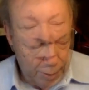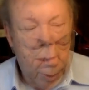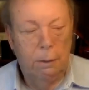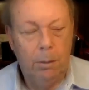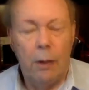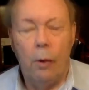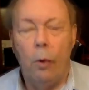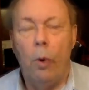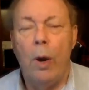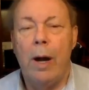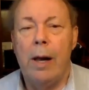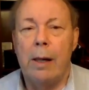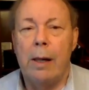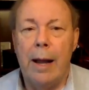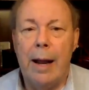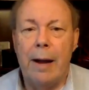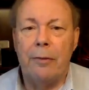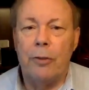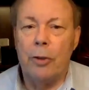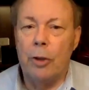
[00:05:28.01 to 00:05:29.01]
A little while
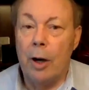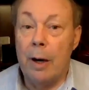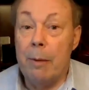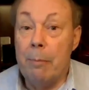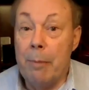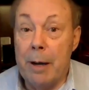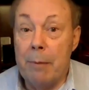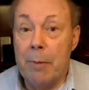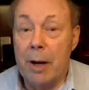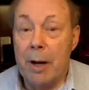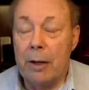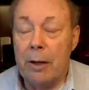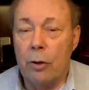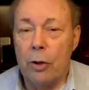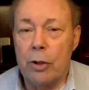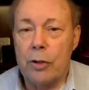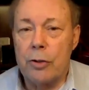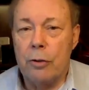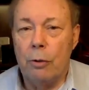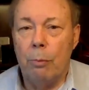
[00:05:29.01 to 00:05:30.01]
after I made my
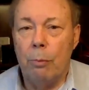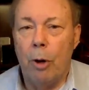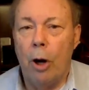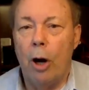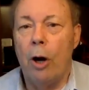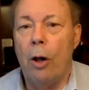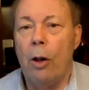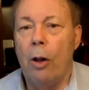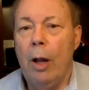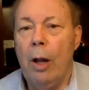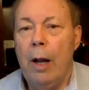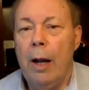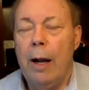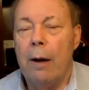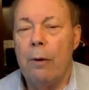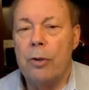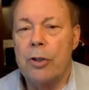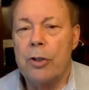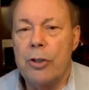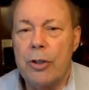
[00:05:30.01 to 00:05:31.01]
crystal ball,
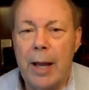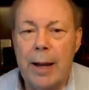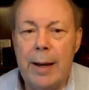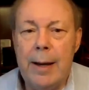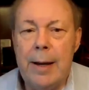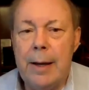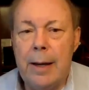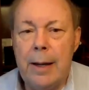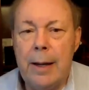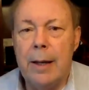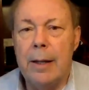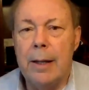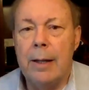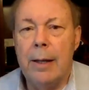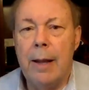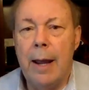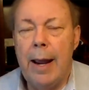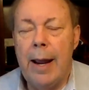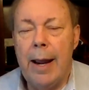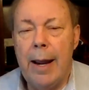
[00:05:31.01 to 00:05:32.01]
I was sitting
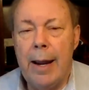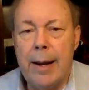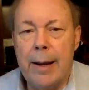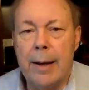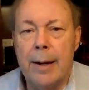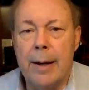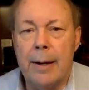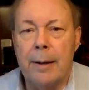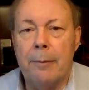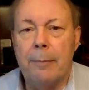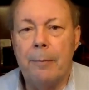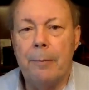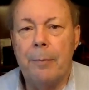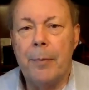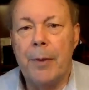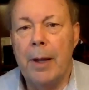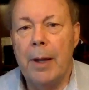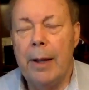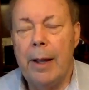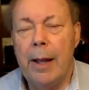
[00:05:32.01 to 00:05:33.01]
in
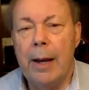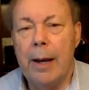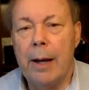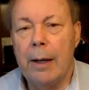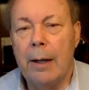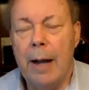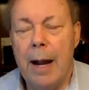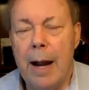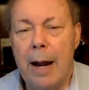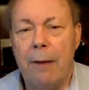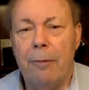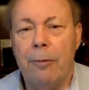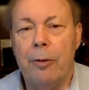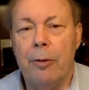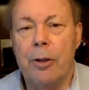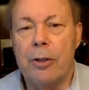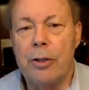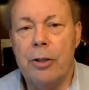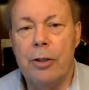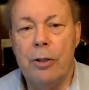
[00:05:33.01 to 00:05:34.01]
a
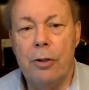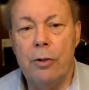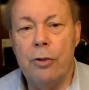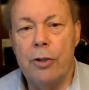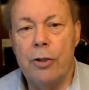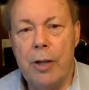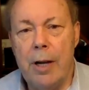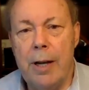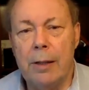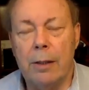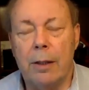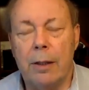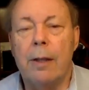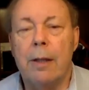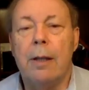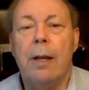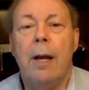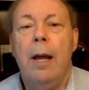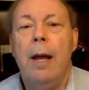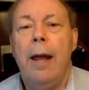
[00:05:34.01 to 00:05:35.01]
conference in New
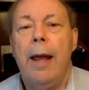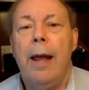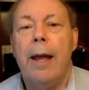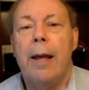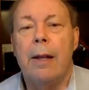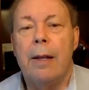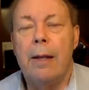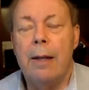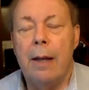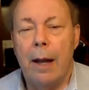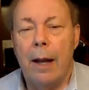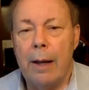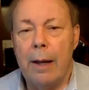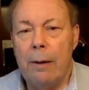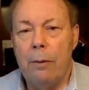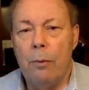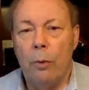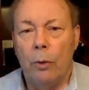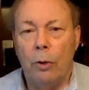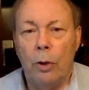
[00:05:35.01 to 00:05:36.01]
Zealand, and
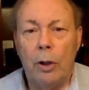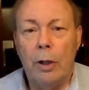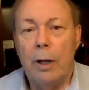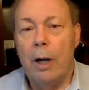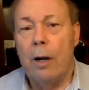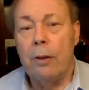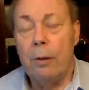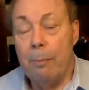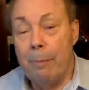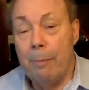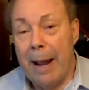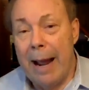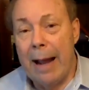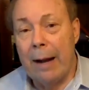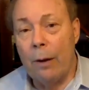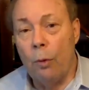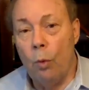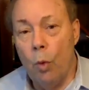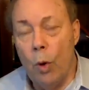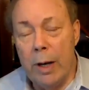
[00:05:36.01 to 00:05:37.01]
I looked out the
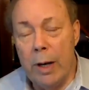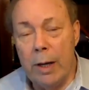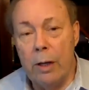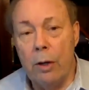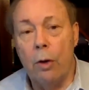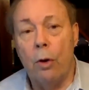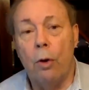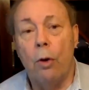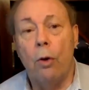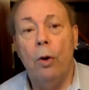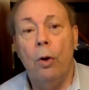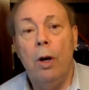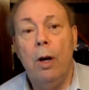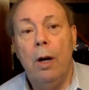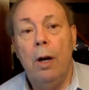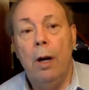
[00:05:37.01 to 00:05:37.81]
back window